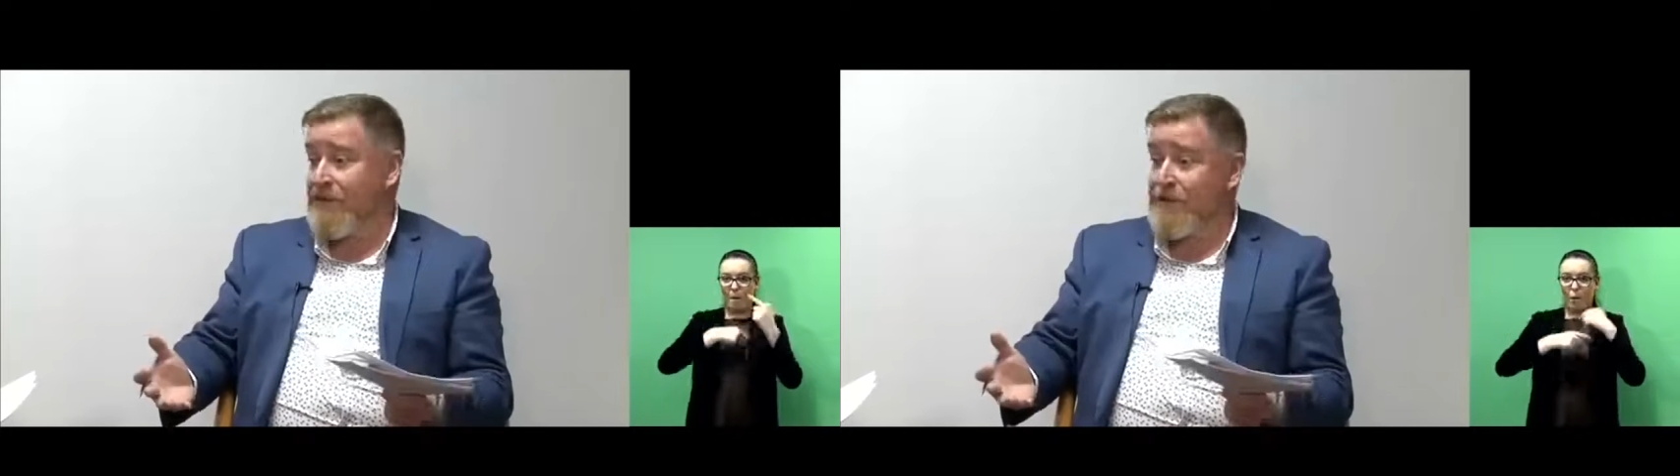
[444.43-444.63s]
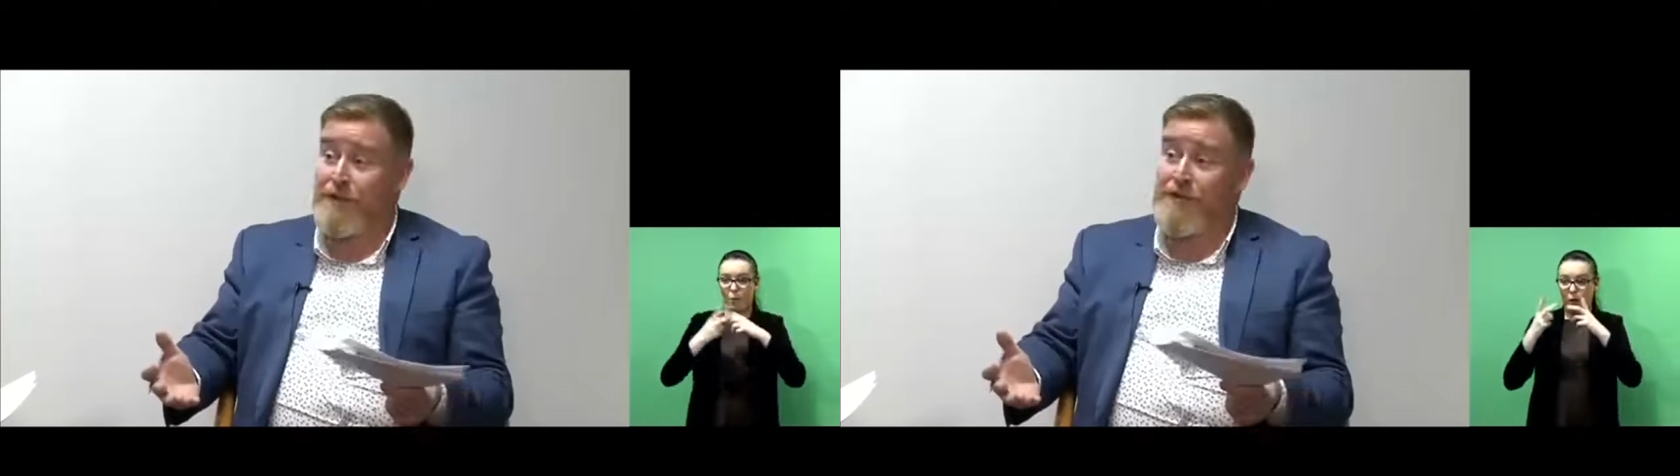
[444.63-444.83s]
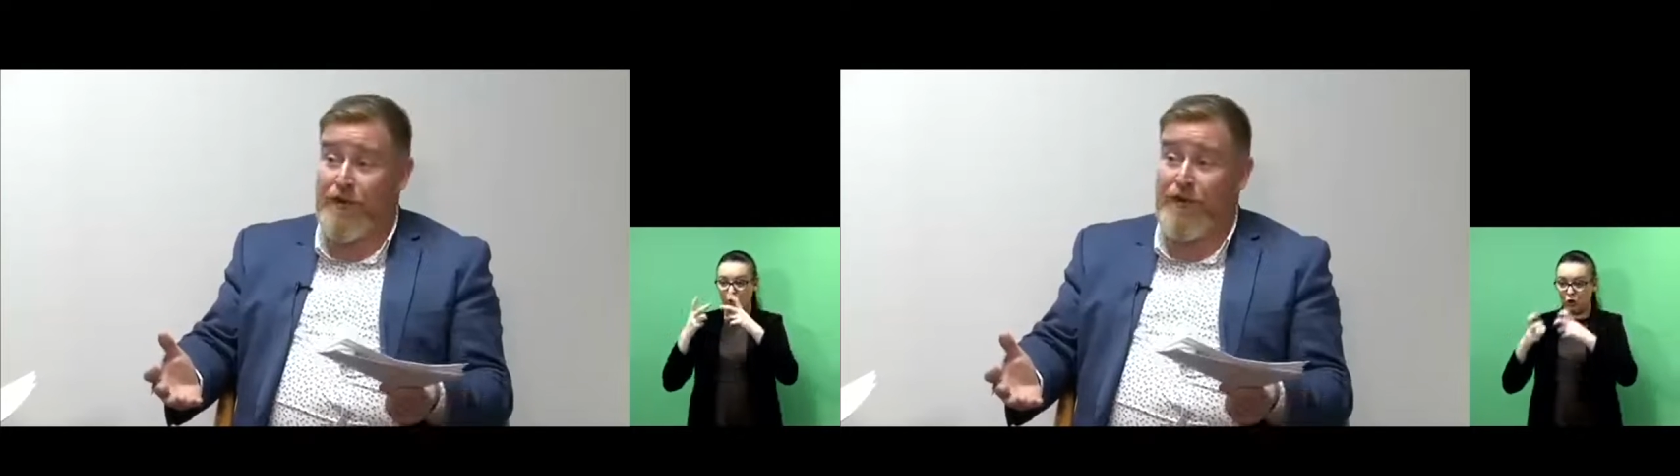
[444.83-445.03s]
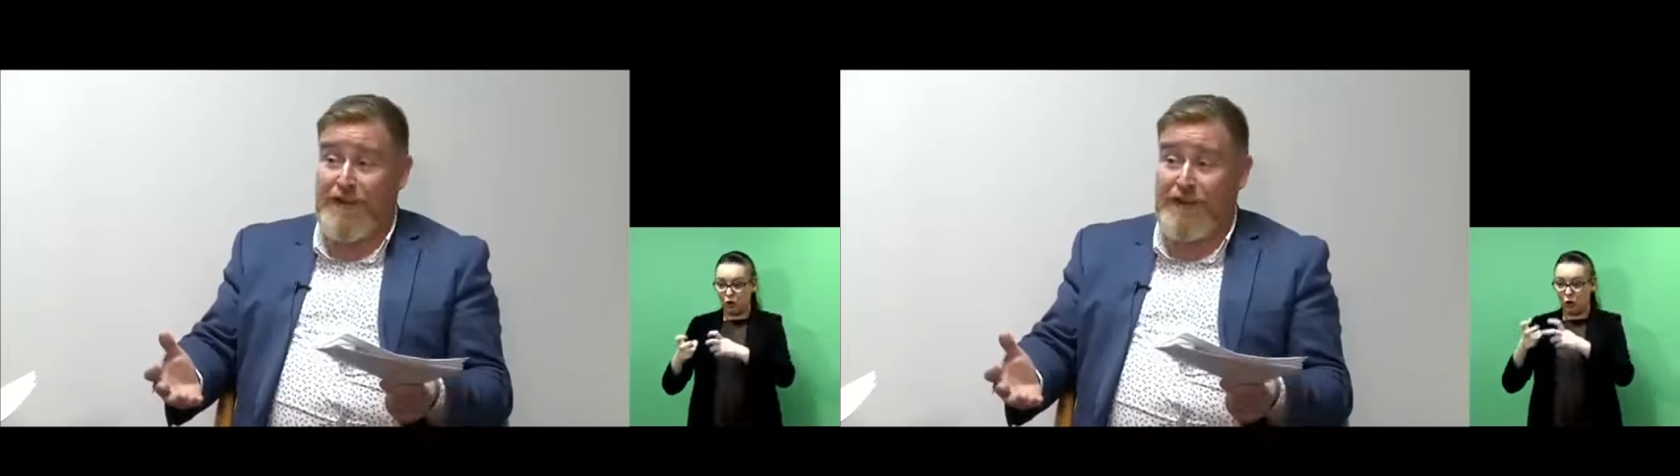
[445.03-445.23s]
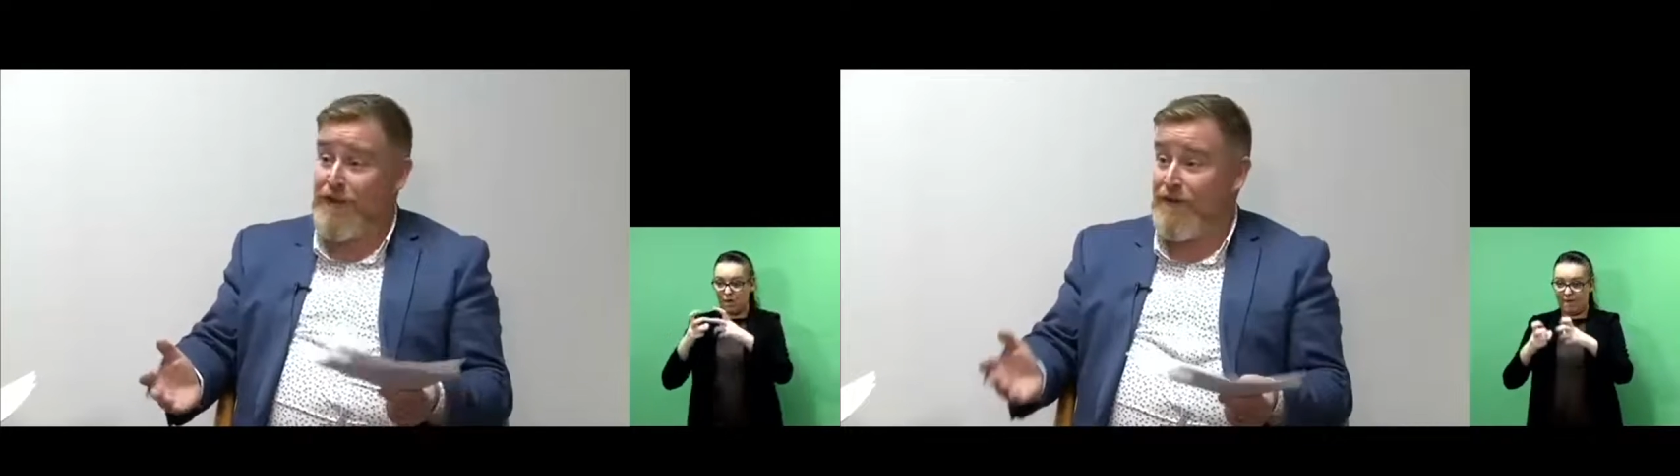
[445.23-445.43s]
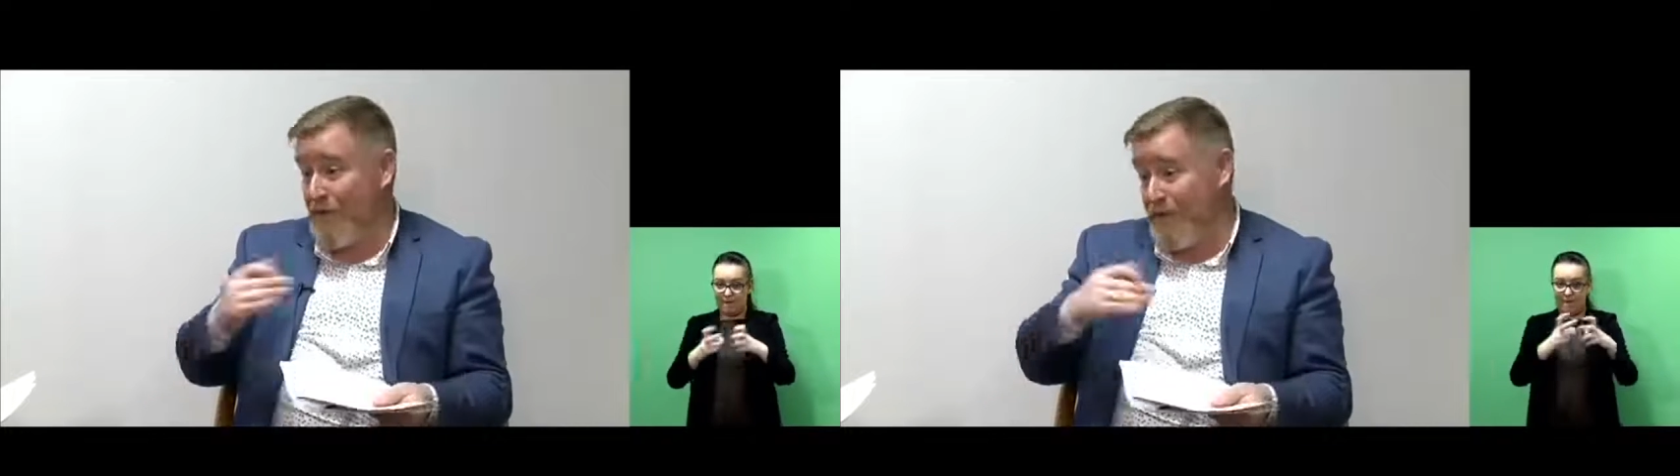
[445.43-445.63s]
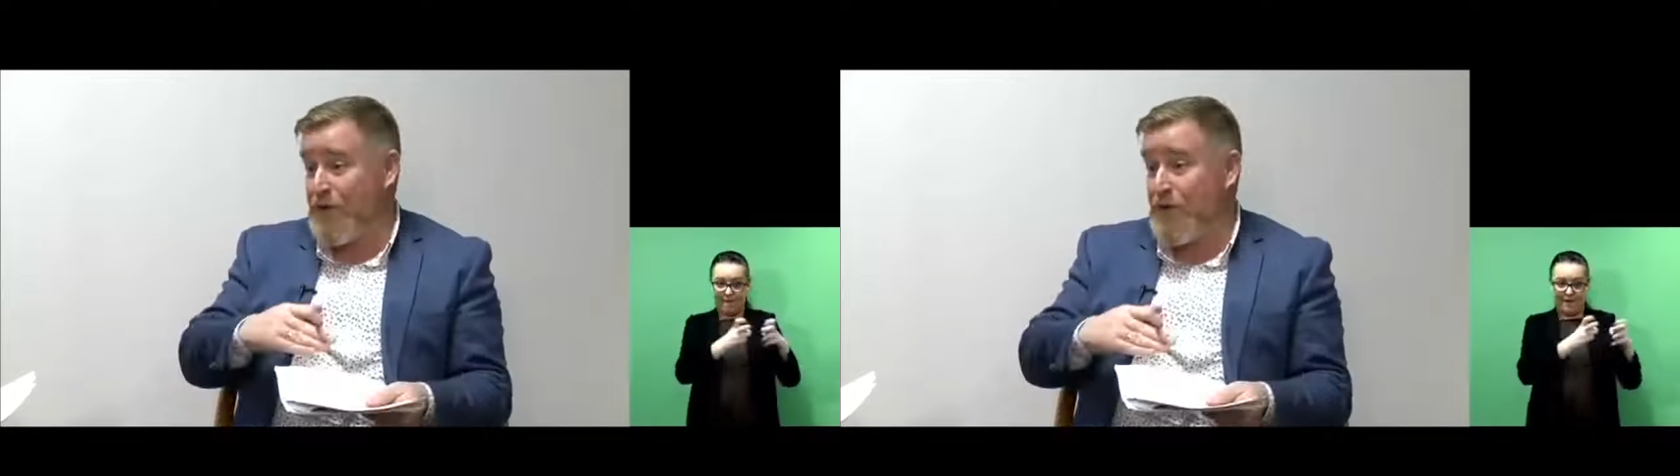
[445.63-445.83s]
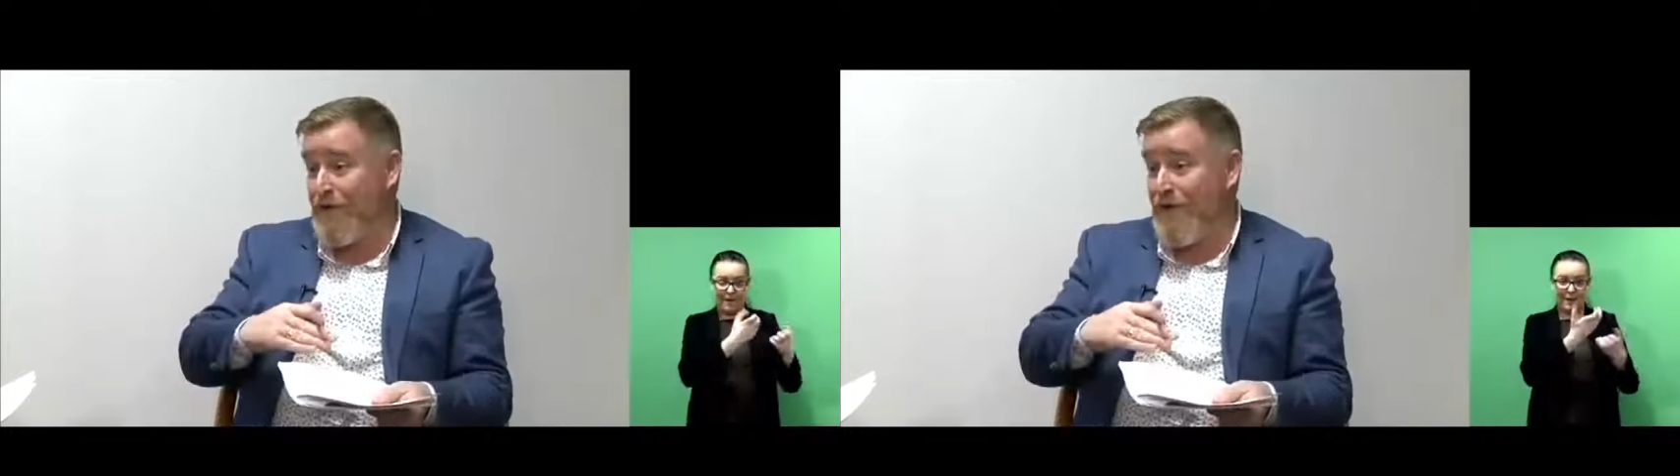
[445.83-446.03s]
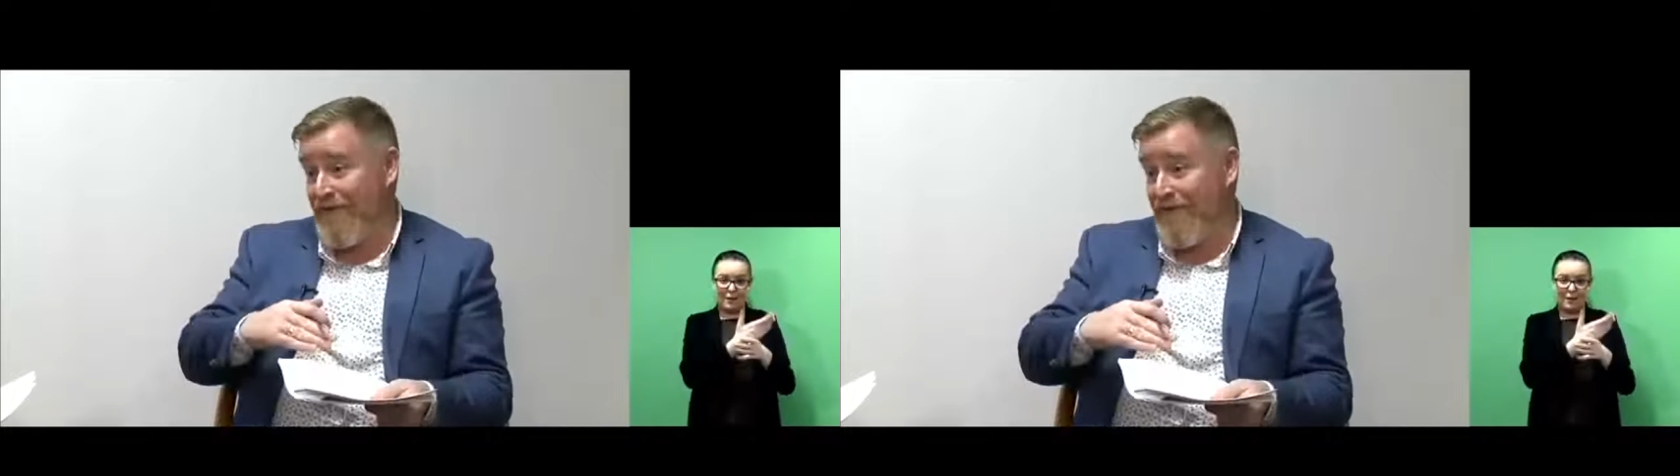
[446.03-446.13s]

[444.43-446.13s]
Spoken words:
So we're surveying children from junior